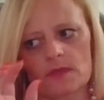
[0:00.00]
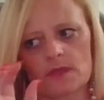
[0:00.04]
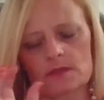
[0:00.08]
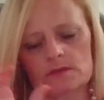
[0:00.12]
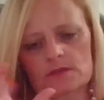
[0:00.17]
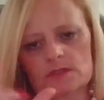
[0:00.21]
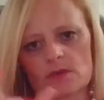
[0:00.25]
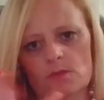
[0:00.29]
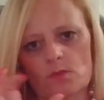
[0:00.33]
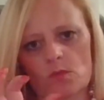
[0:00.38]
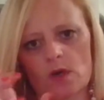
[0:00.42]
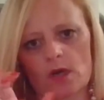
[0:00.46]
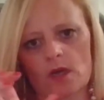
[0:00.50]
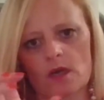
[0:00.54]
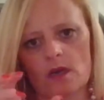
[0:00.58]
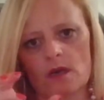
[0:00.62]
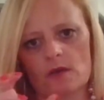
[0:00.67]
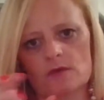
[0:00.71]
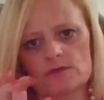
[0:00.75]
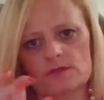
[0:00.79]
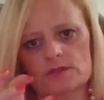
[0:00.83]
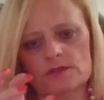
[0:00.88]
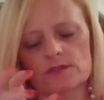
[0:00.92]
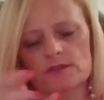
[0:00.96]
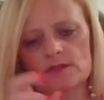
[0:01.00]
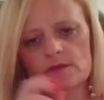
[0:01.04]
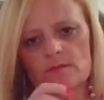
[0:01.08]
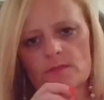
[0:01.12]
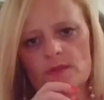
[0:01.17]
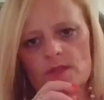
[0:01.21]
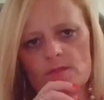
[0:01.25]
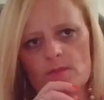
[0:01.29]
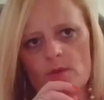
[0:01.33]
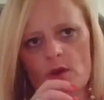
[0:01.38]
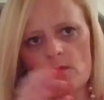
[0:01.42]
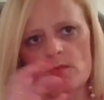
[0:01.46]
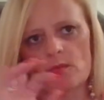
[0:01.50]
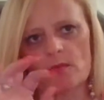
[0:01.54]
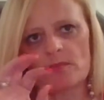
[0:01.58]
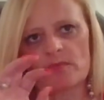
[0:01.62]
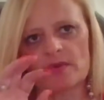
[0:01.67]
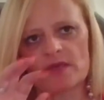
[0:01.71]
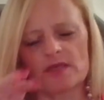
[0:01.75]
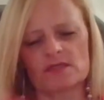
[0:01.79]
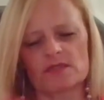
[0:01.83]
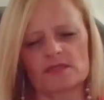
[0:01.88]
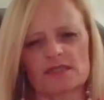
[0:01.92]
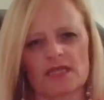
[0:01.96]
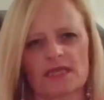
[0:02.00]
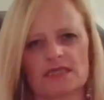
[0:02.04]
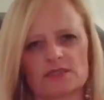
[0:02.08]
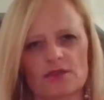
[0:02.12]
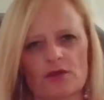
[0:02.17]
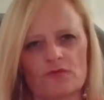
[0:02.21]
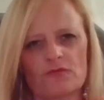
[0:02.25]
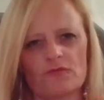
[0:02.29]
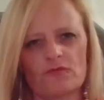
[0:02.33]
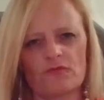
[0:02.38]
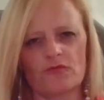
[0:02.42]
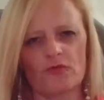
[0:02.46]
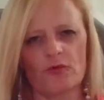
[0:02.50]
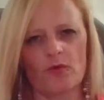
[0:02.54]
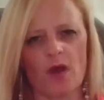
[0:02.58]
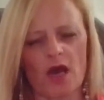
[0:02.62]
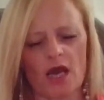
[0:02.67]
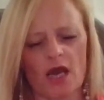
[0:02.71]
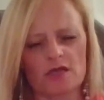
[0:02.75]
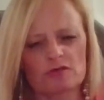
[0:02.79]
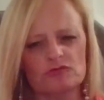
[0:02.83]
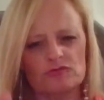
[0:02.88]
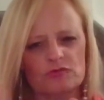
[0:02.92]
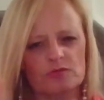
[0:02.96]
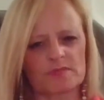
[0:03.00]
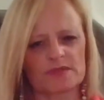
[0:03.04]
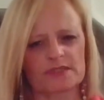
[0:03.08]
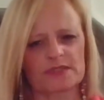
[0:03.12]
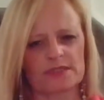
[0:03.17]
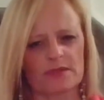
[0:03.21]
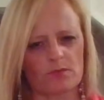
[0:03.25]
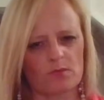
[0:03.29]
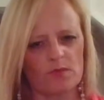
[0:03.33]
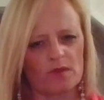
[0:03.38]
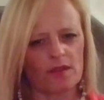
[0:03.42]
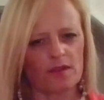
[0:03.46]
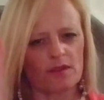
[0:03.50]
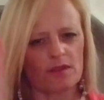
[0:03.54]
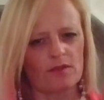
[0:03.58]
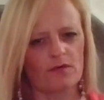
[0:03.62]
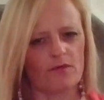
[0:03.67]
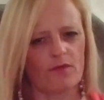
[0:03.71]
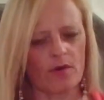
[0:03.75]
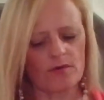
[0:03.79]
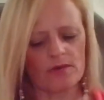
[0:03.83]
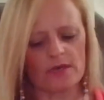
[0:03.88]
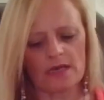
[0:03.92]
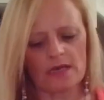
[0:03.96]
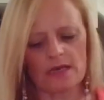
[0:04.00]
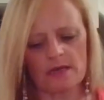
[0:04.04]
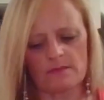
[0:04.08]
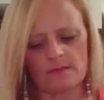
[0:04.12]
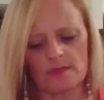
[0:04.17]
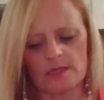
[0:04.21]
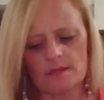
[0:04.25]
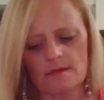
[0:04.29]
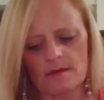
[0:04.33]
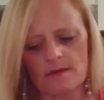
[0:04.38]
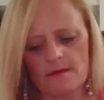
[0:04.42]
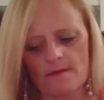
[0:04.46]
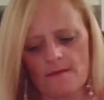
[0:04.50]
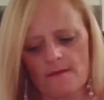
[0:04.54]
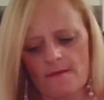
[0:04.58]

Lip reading: someone close to them at the moment, because they don't feel 100% within their own element.